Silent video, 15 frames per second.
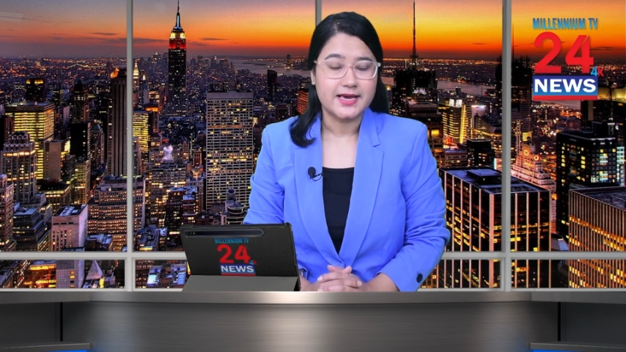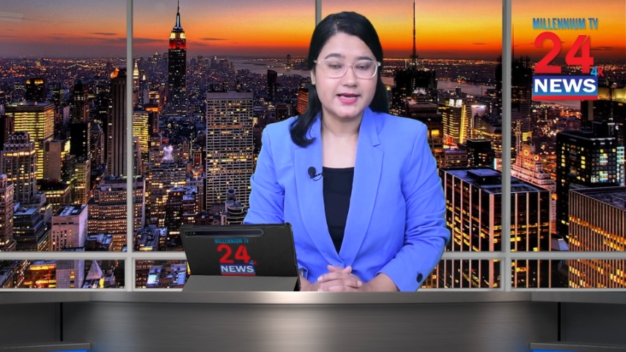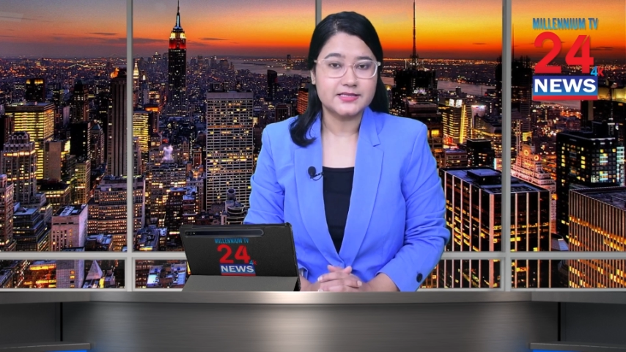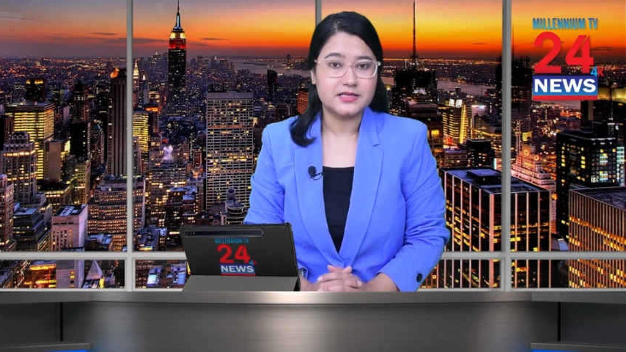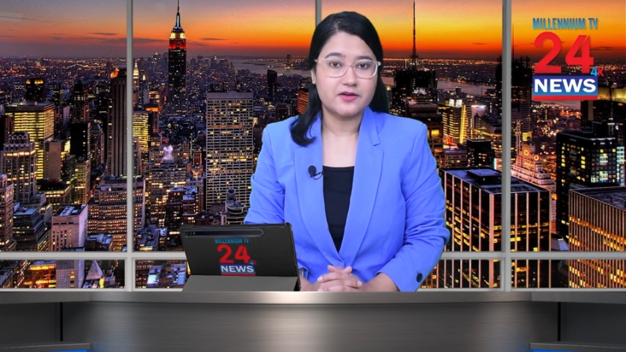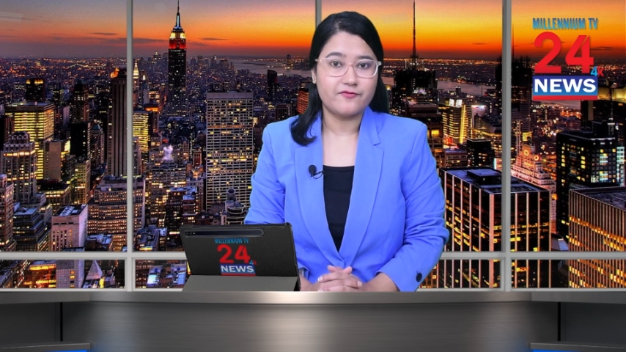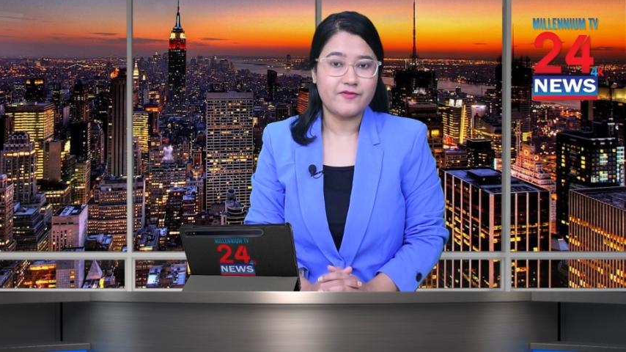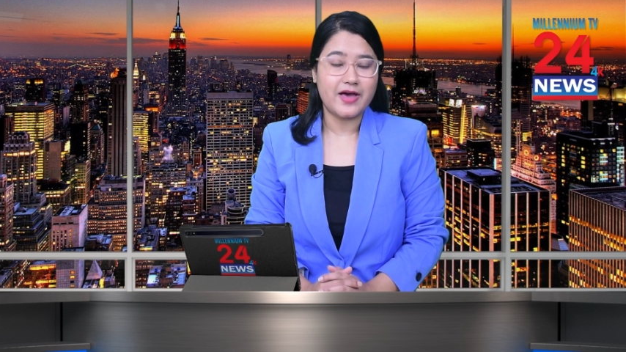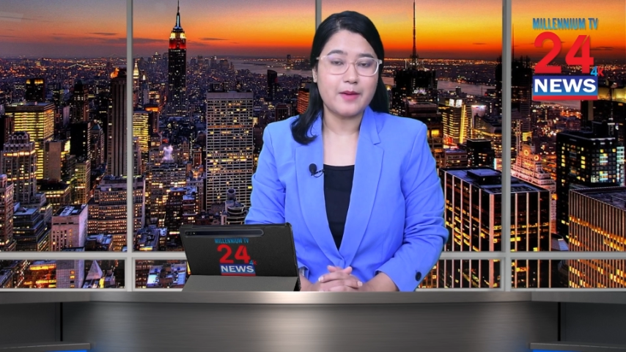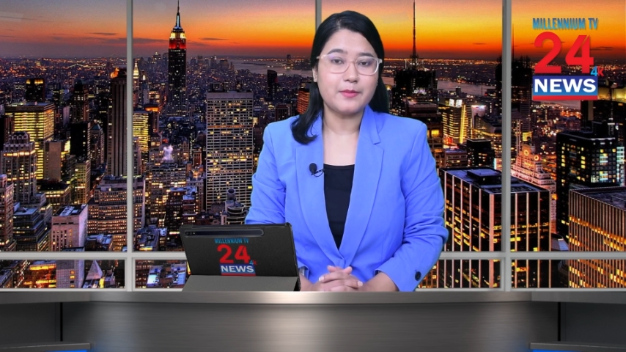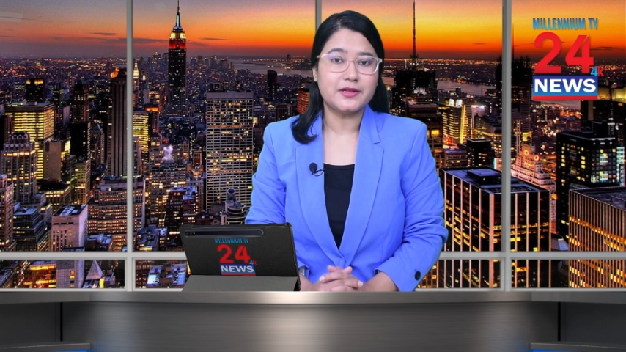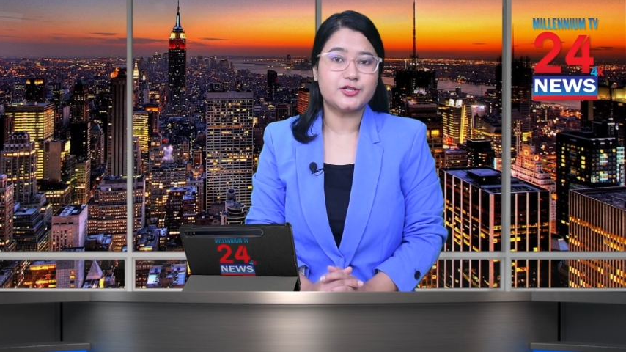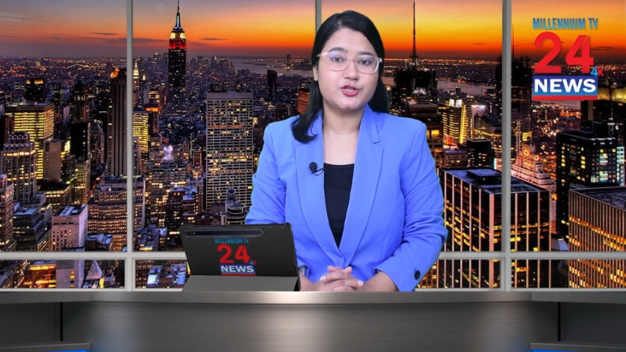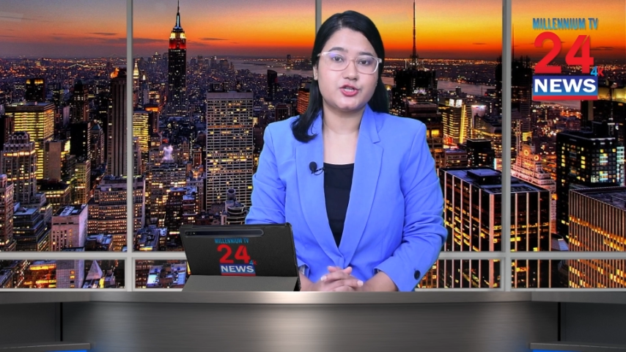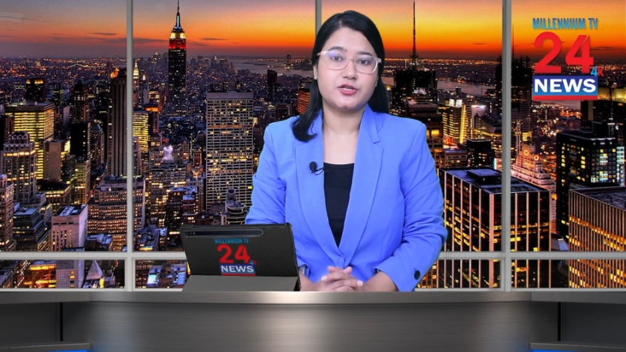His
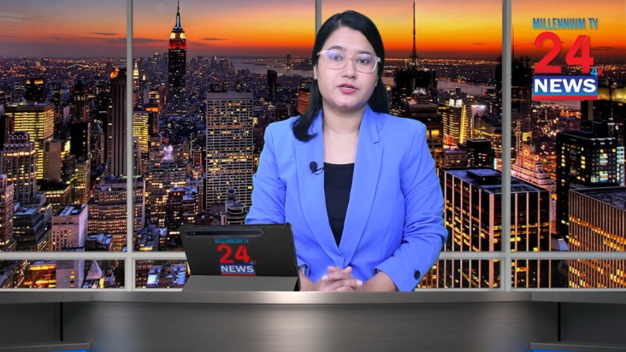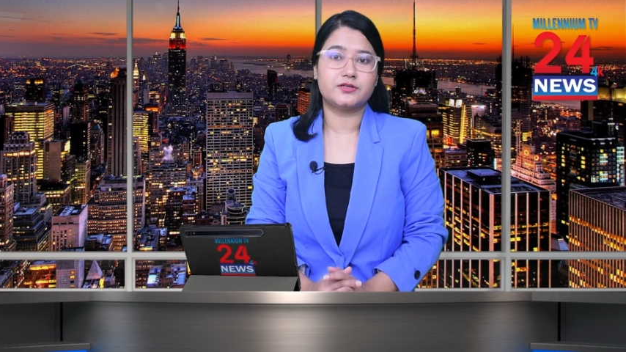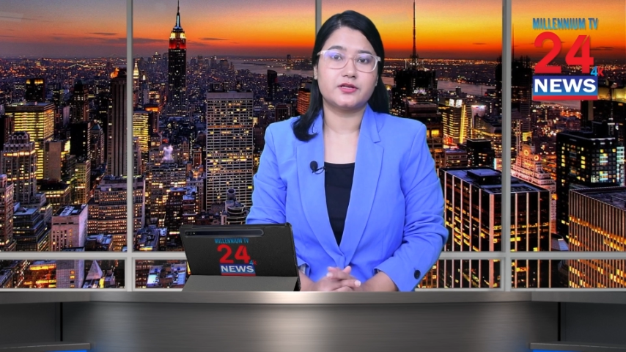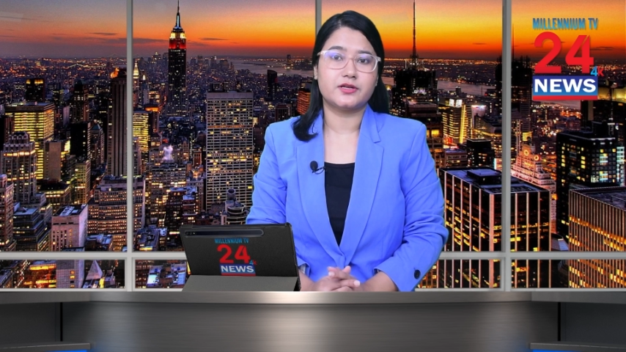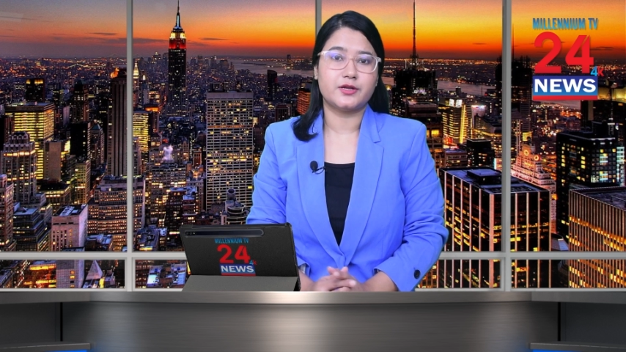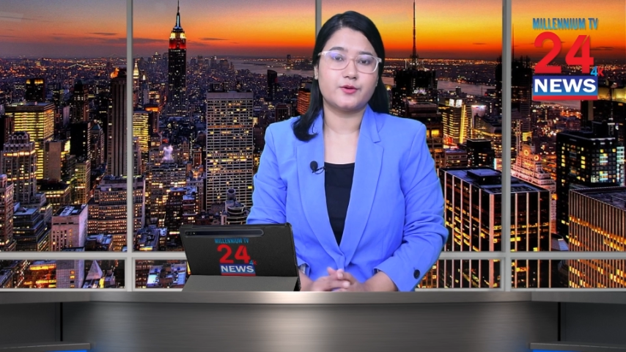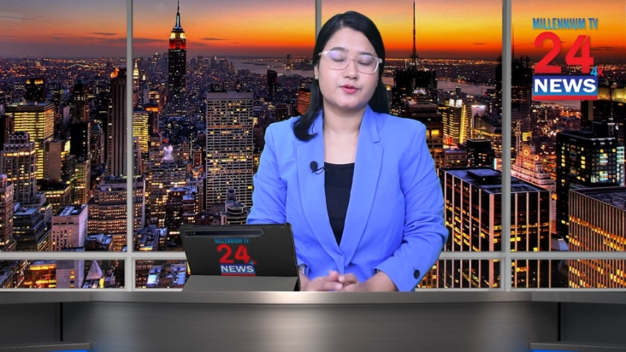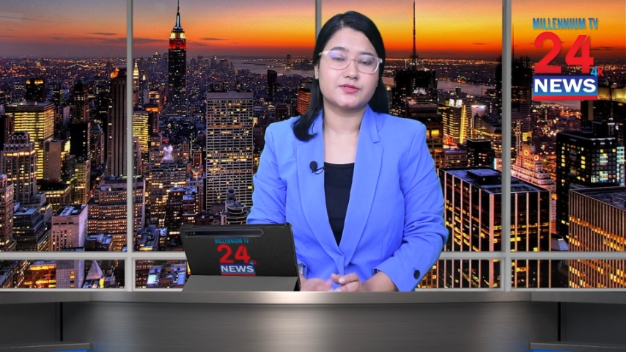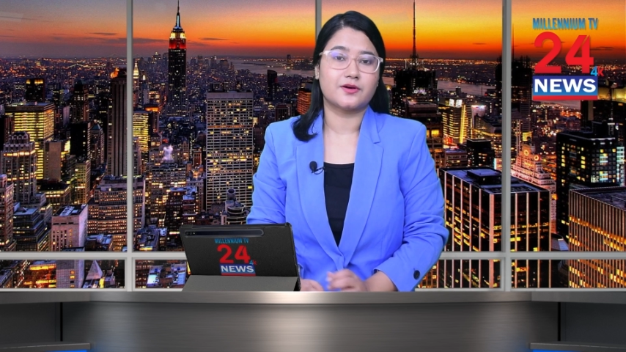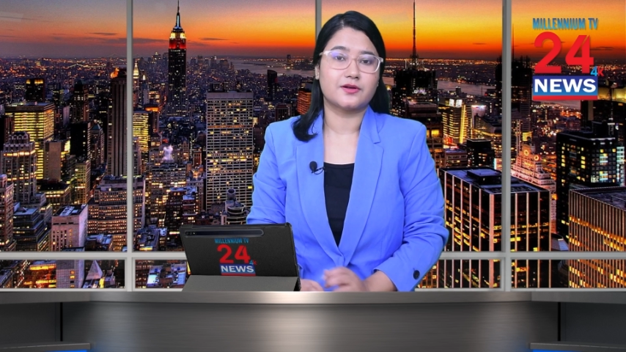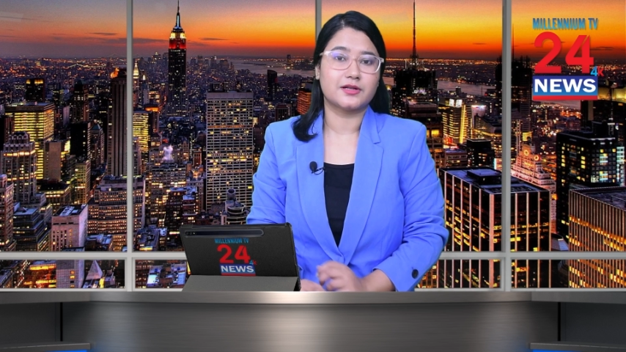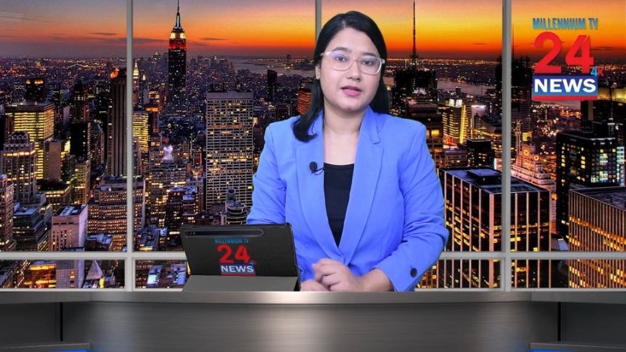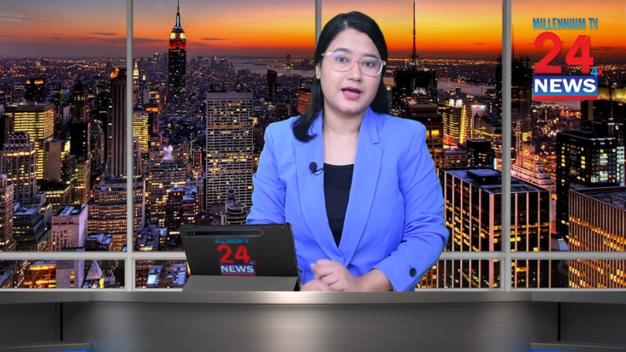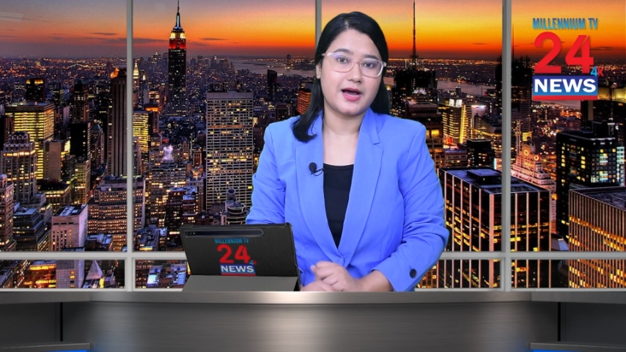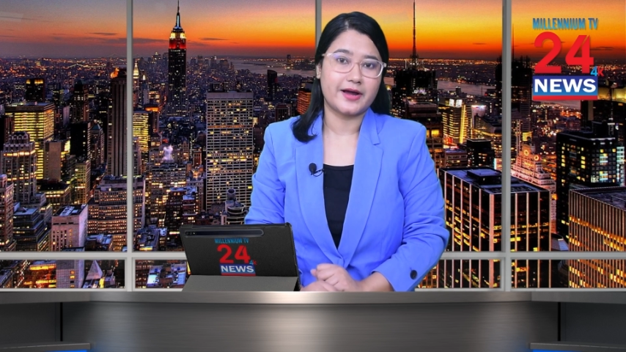family shared the news
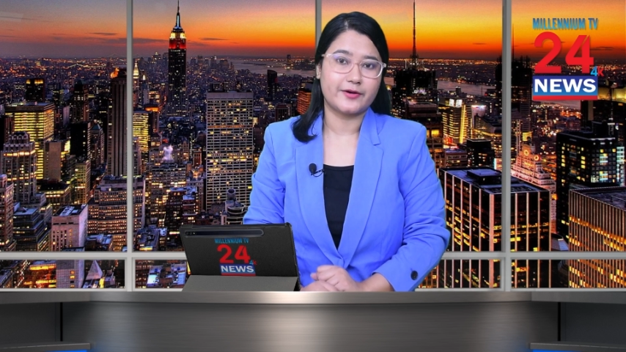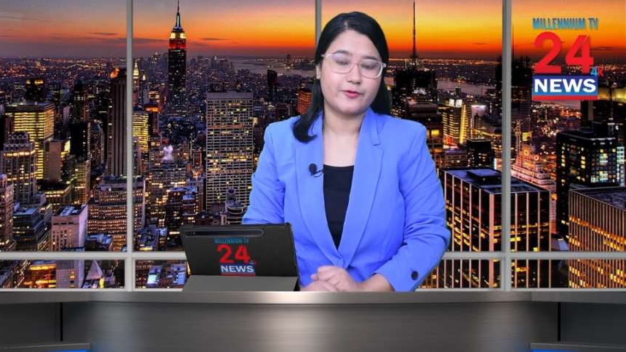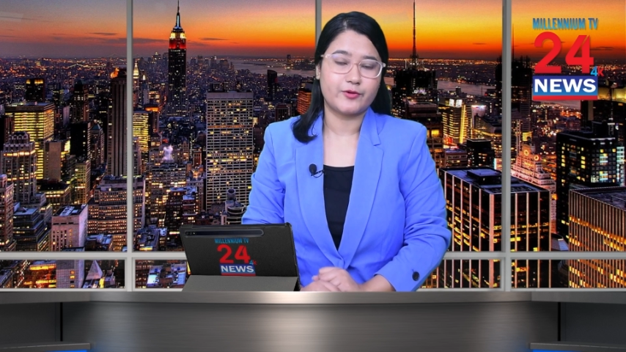online,